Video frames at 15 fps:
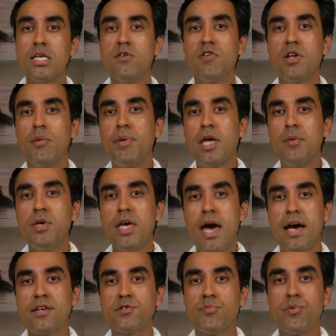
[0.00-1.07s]
even a baby
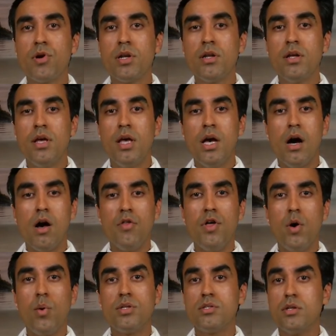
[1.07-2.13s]
aspirin,
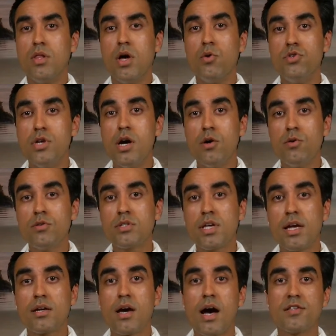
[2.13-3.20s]
although it's a low dose,
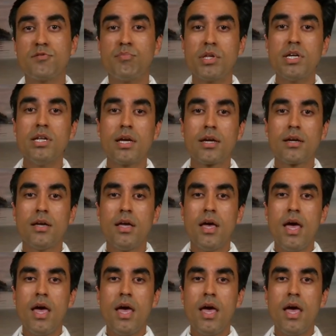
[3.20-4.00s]
can cause bleeding.